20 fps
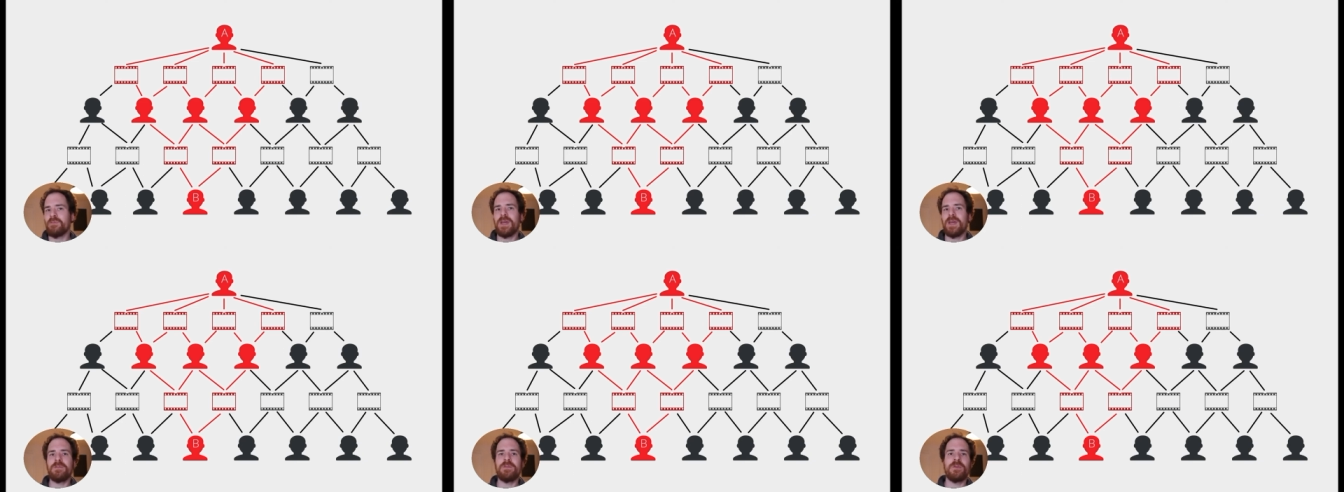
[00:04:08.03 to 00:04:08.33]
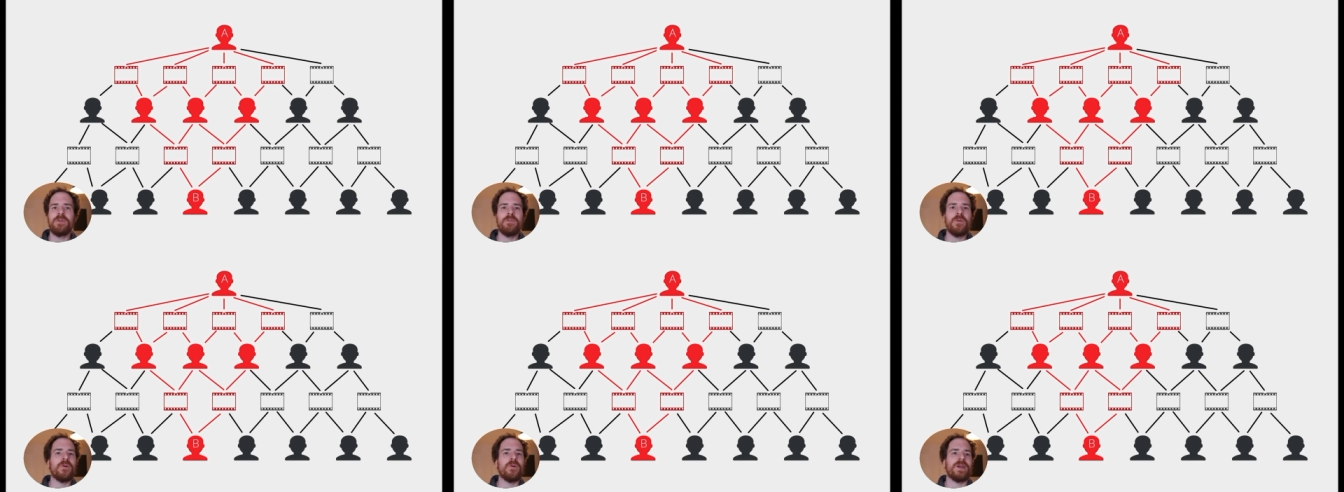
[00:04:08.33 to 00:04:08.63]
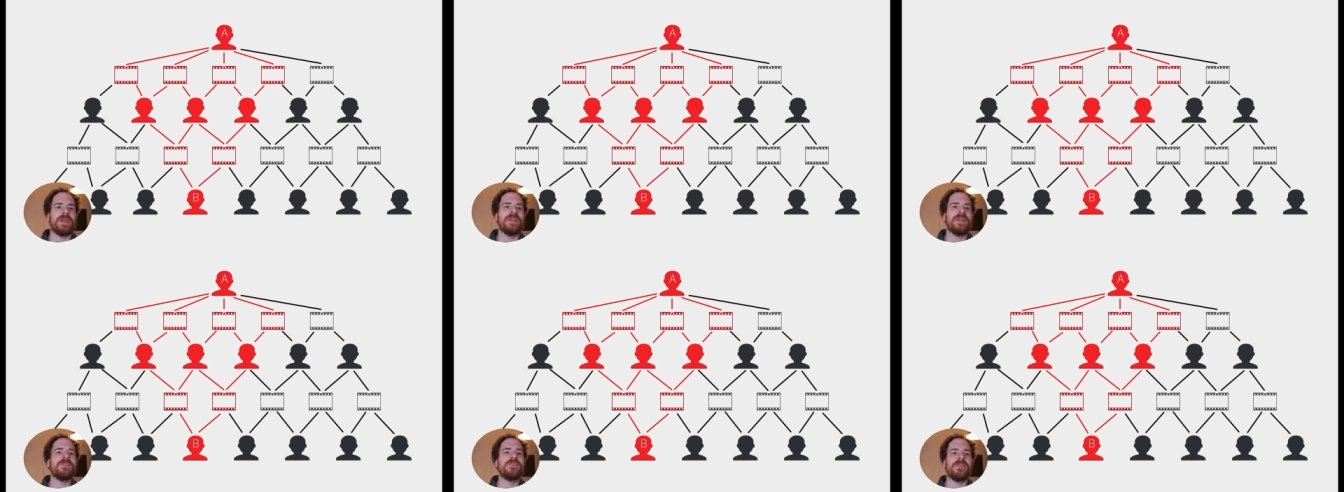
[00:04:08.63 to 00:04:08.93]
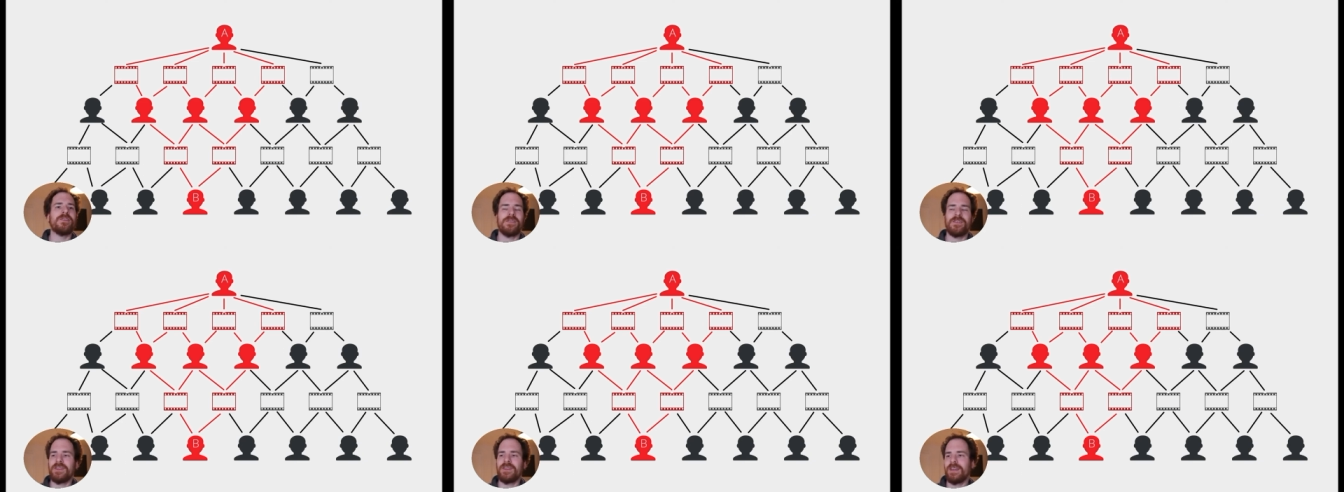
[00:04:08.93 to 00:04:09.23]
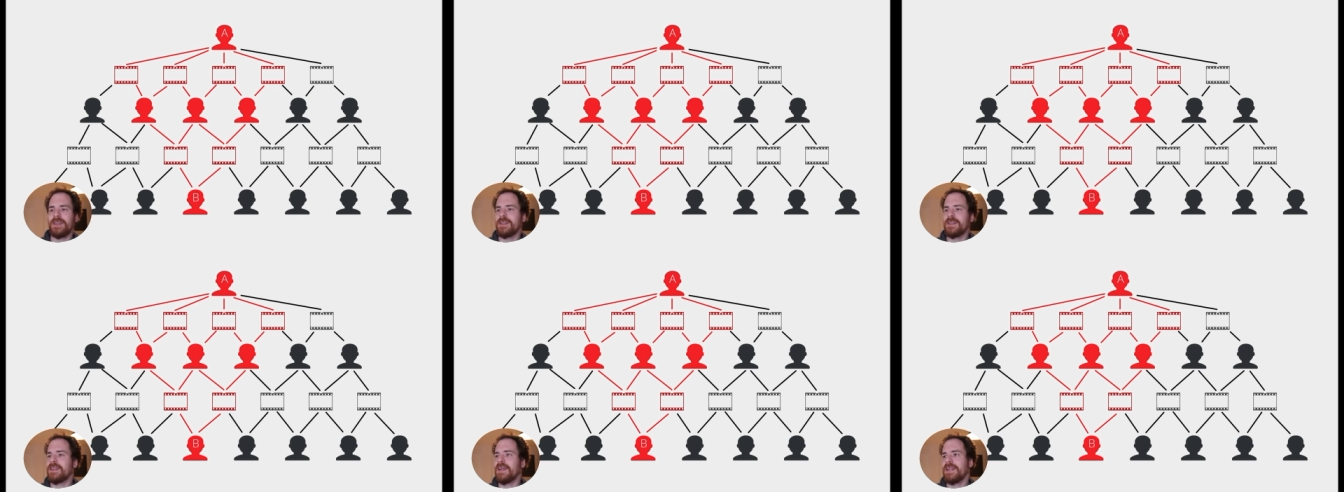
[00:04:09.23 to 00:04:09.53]
may be more
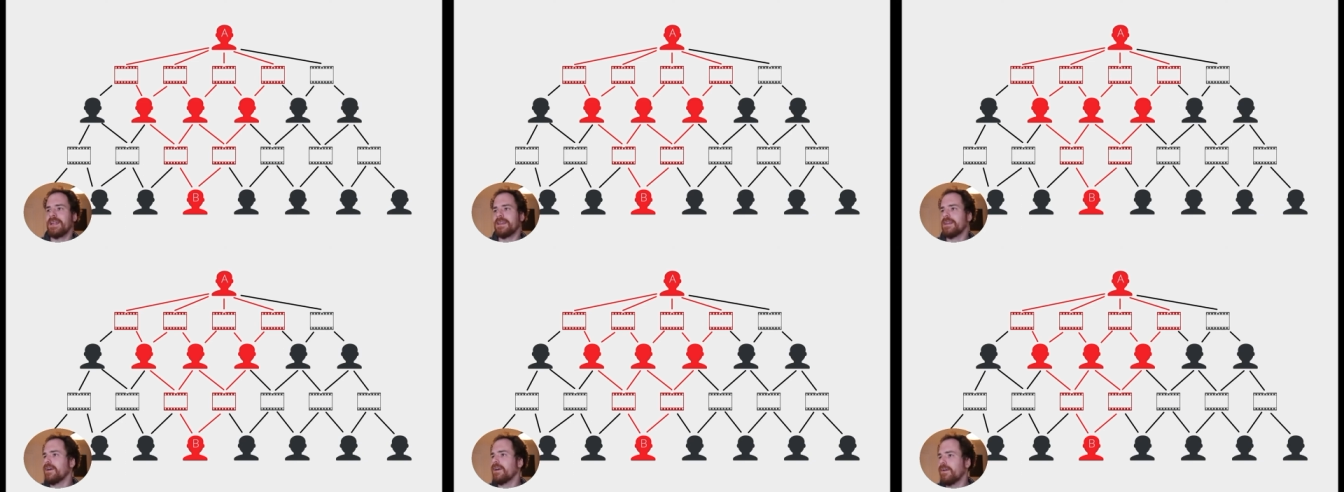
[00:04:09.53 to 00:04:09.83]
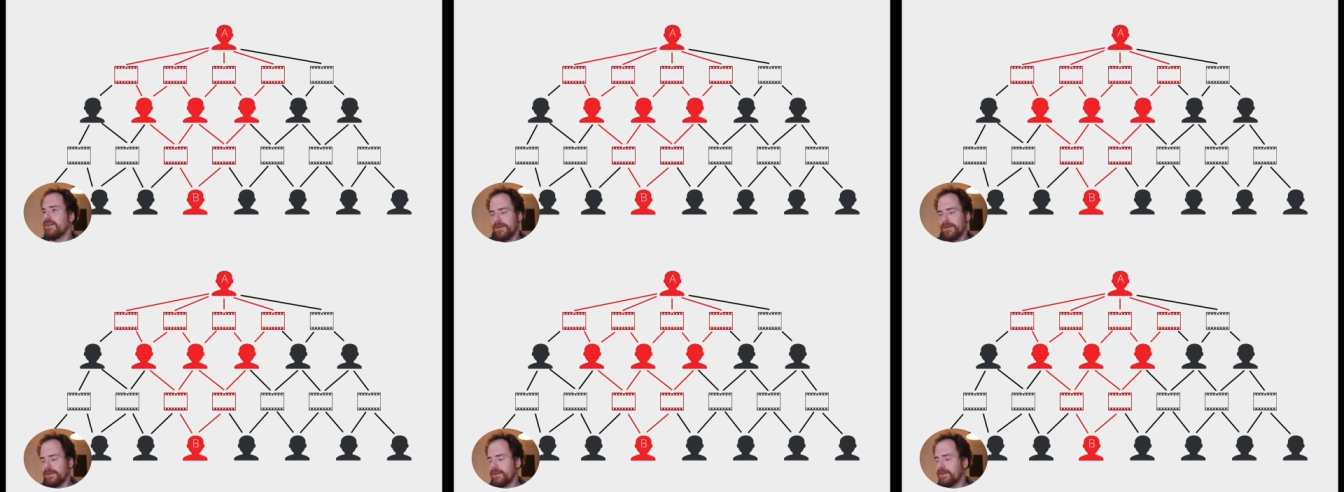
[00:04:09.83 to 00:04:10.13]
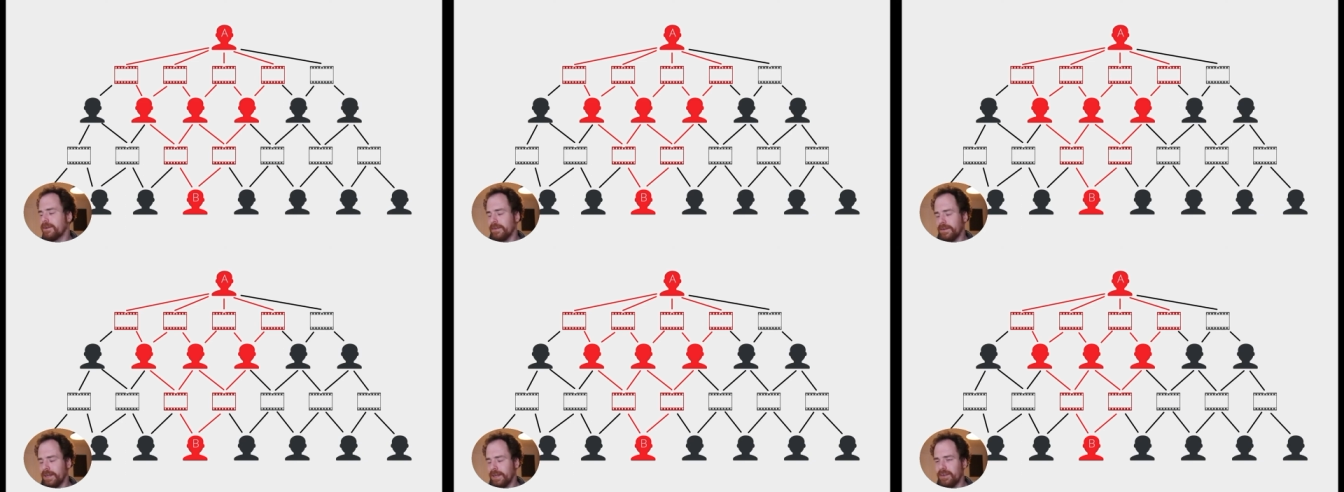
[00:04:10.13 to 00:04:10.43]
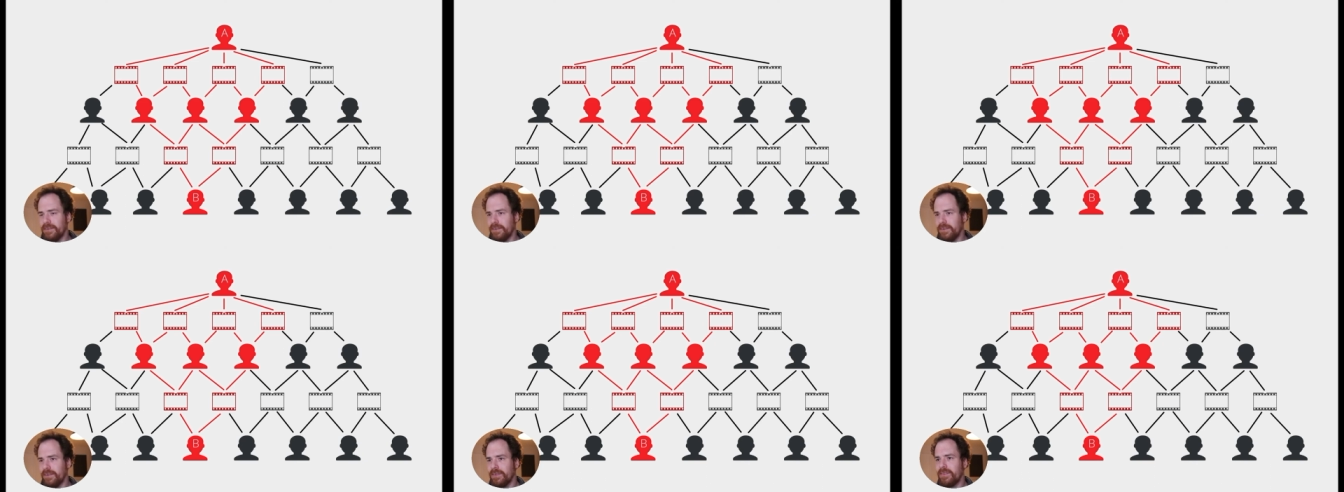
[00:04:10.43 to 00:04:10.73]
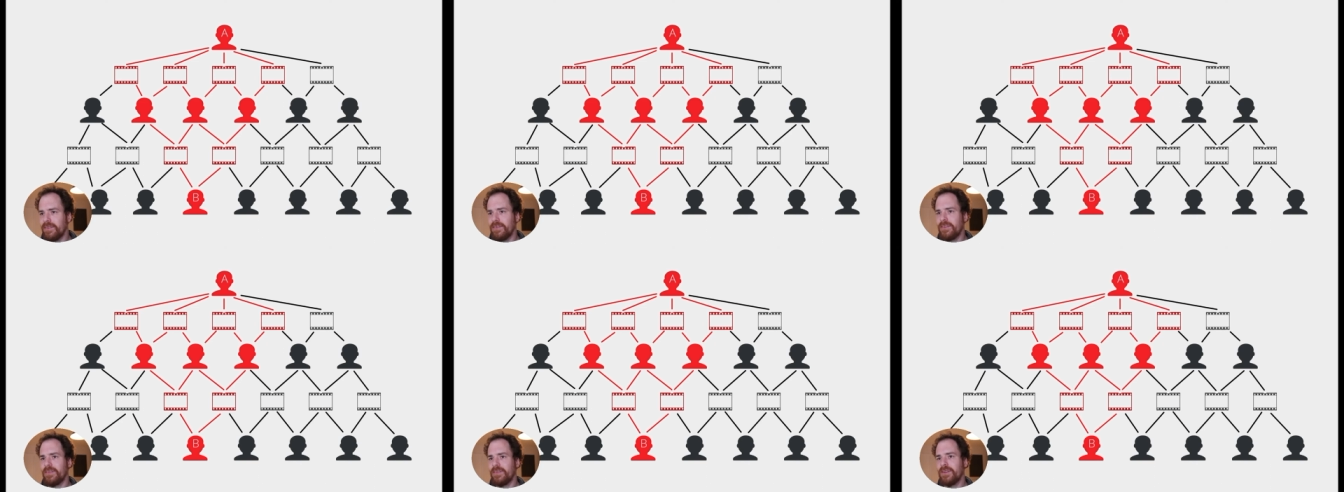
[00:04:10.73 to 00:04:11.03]
interesting than other
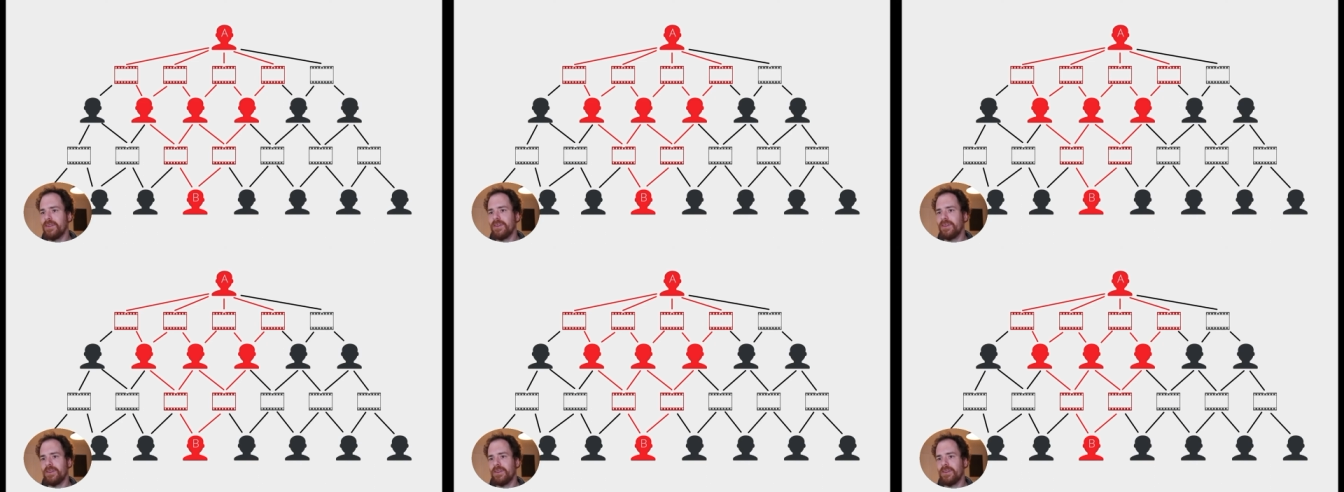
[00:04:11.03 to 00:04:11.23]
connections.